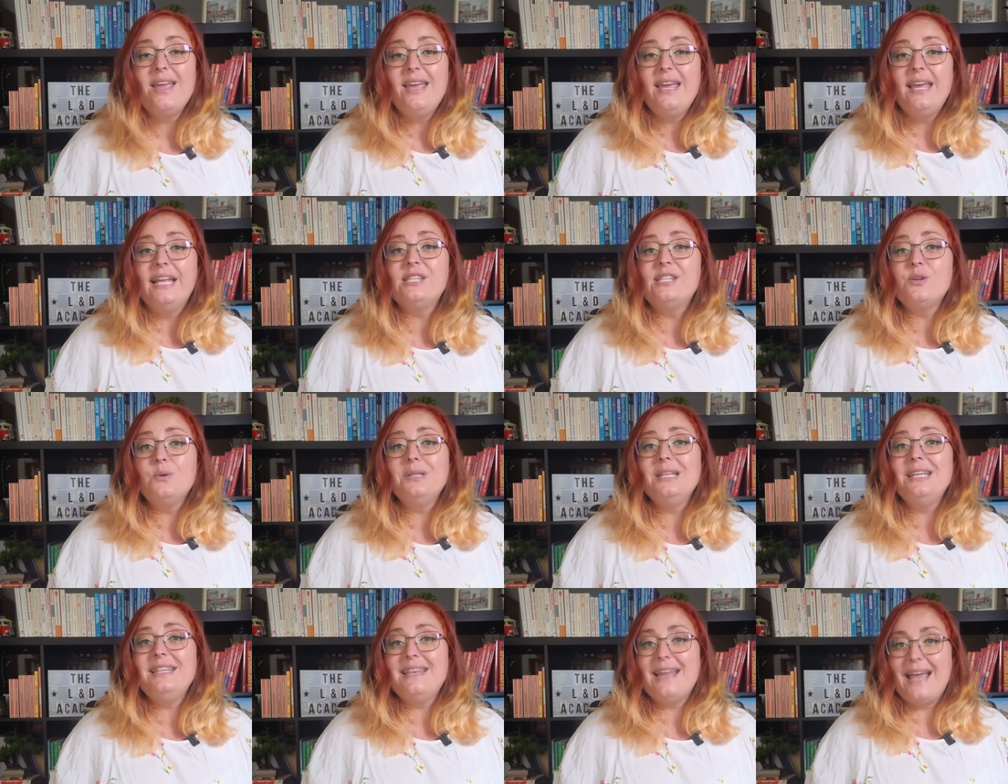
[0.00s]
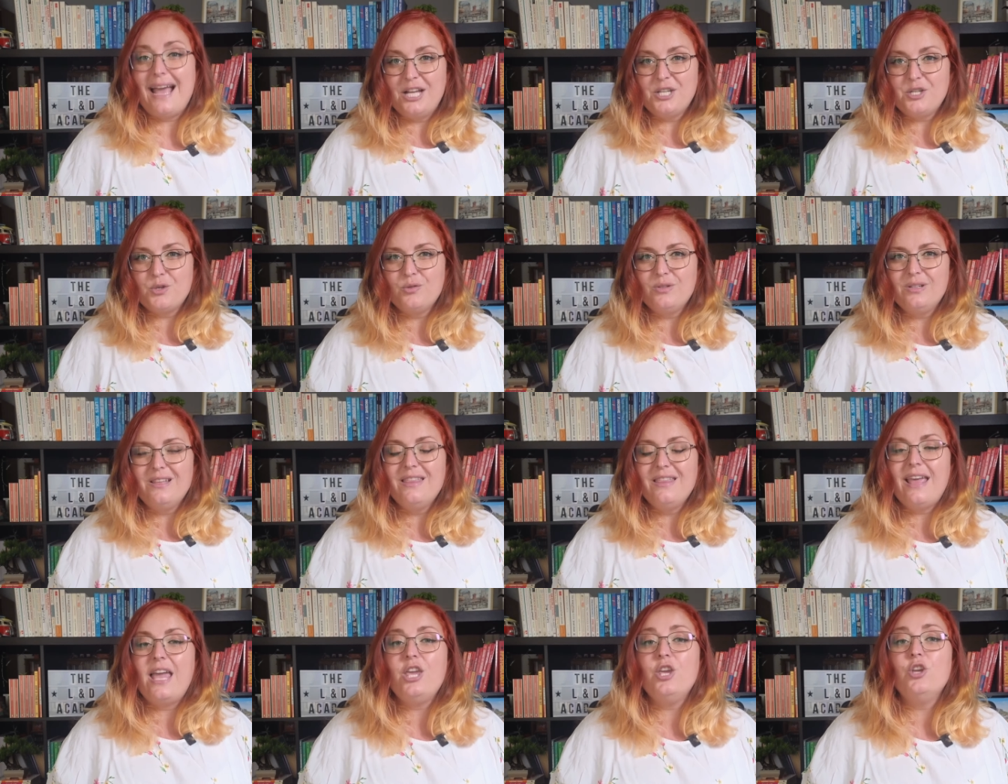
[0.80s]
it's only
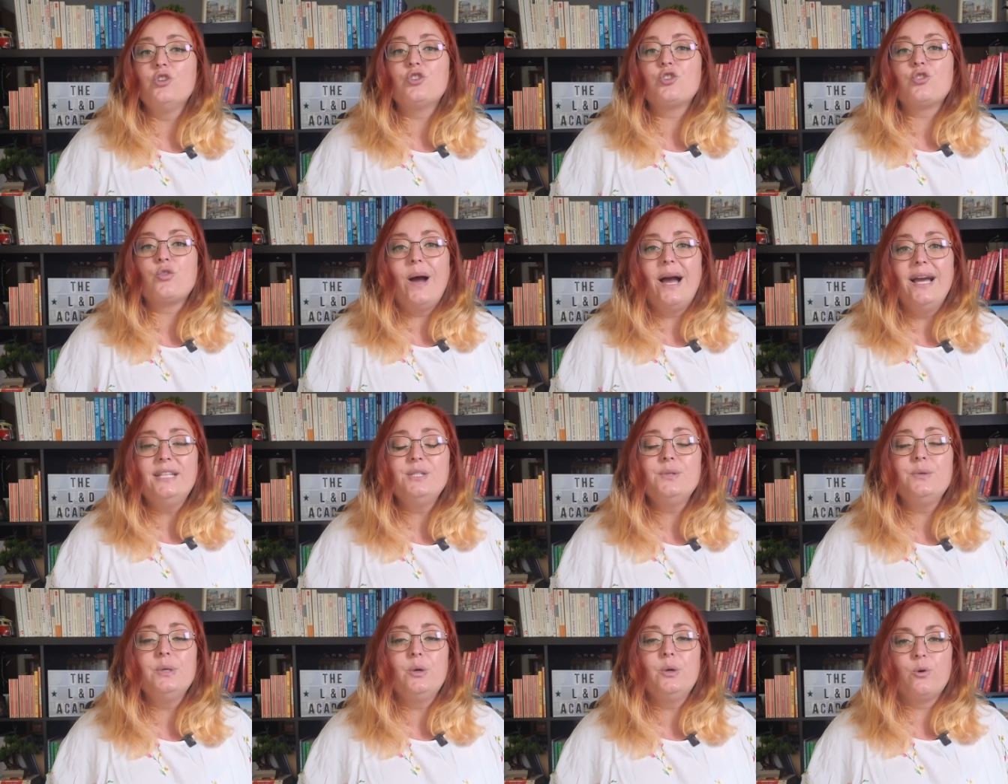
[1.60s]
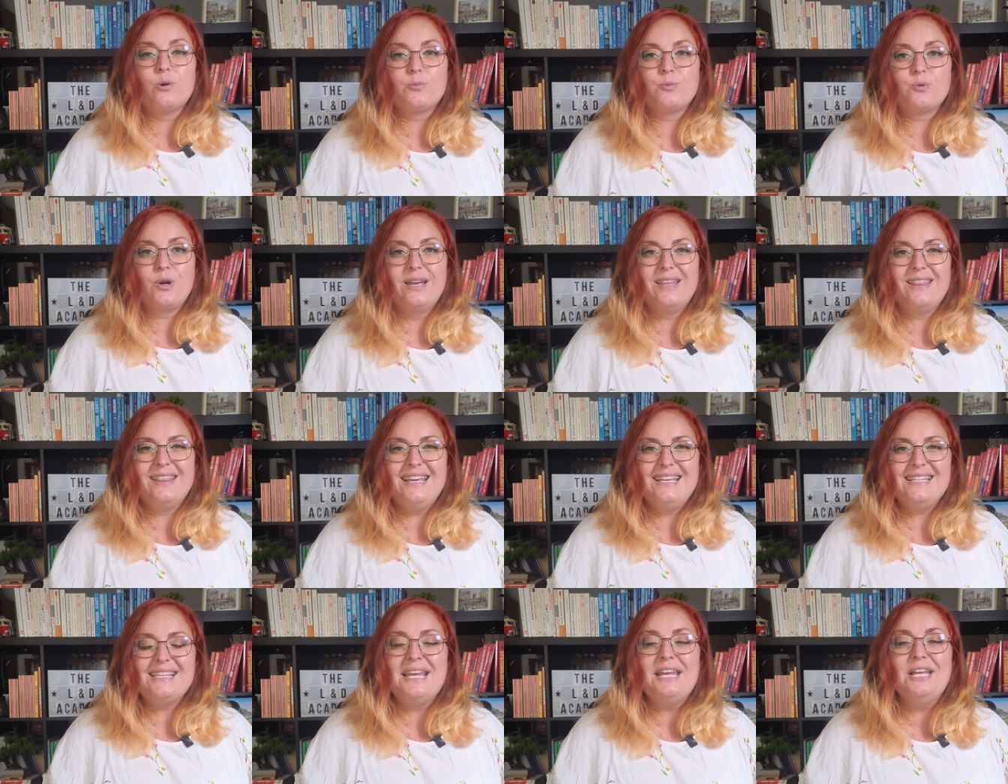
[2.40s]
natural that you try to incorporate
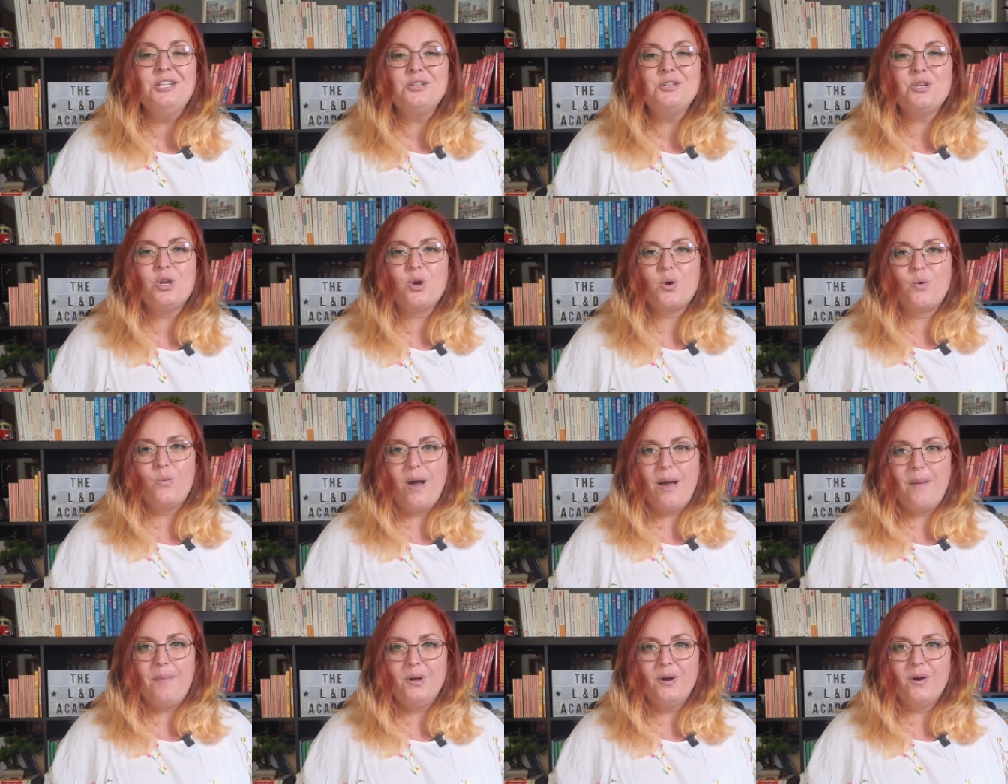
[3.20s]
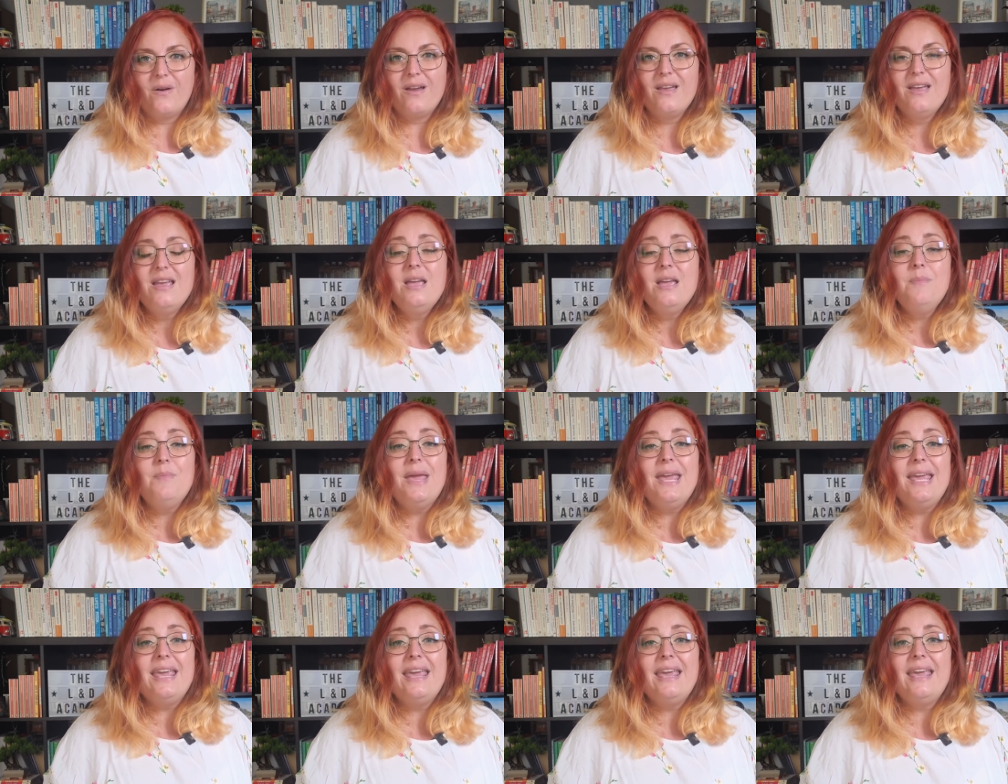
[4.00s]
these into your webinar,
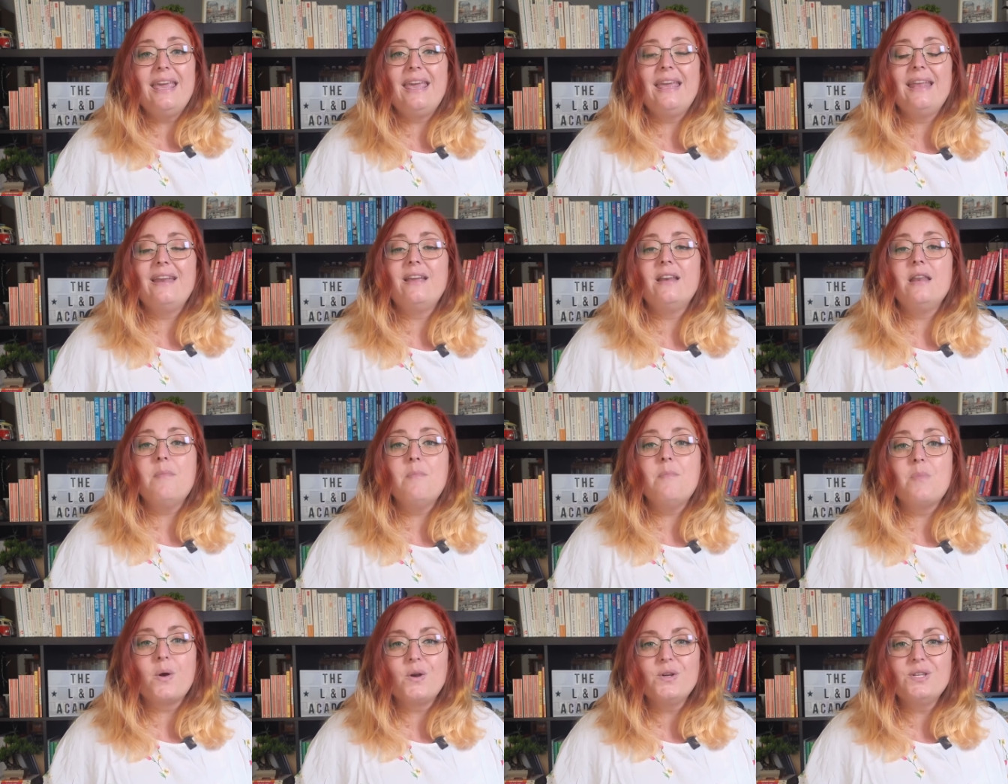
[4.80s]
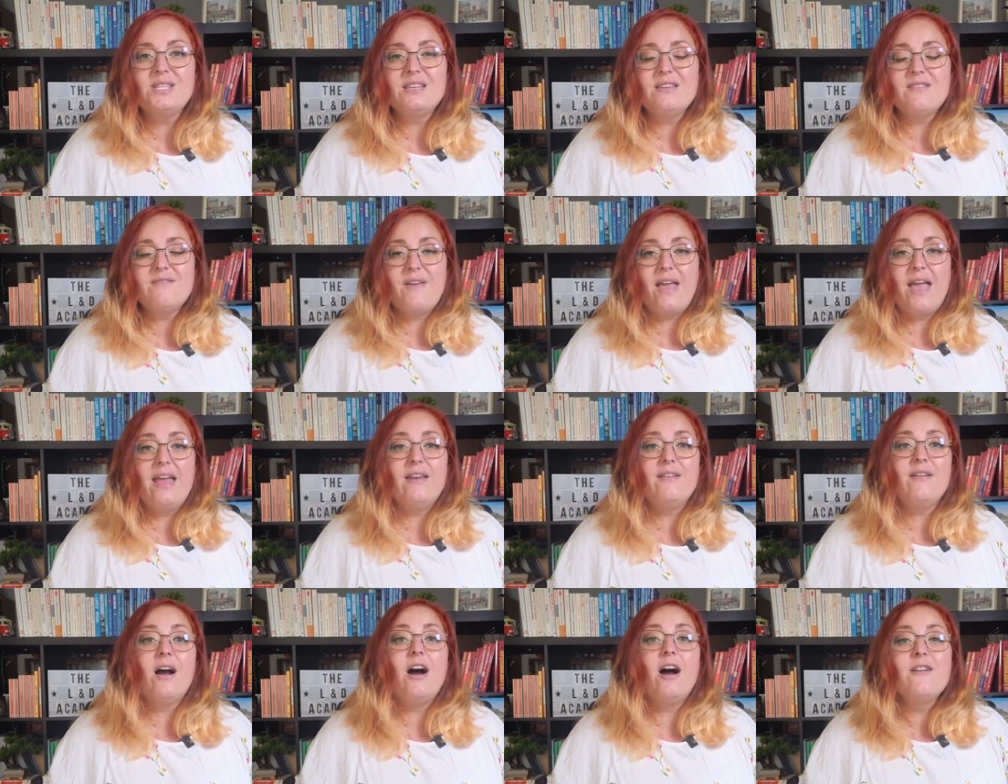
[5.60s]
making it an immersive
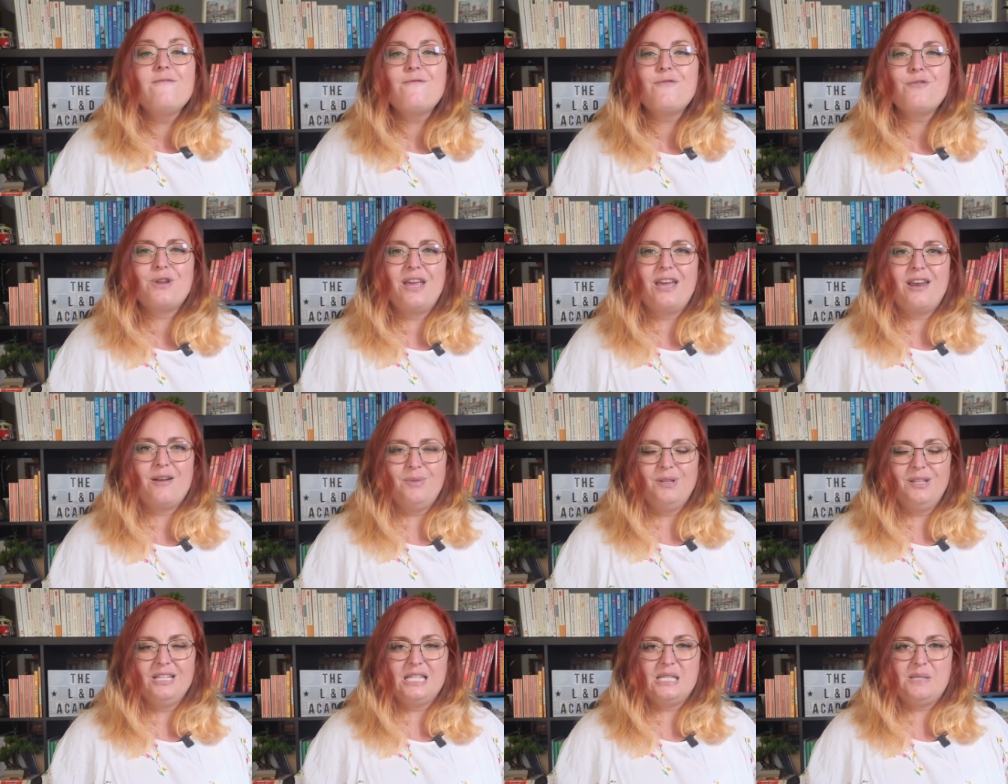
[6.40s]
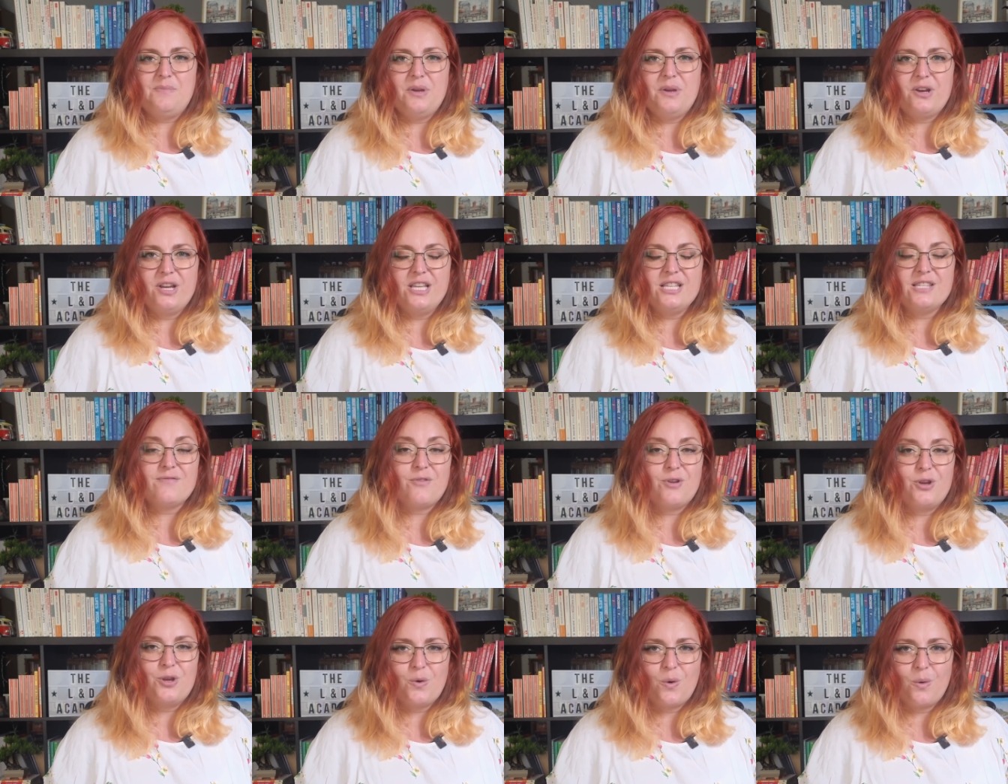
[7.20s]
and unforgettable experience
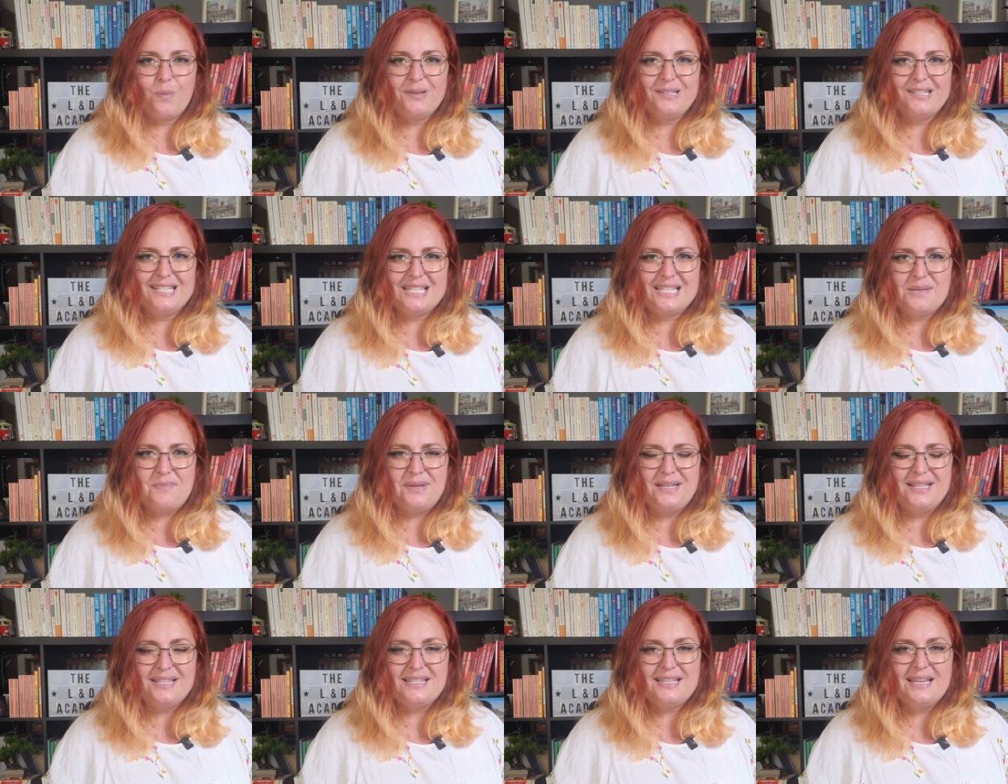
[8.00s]
for your participants.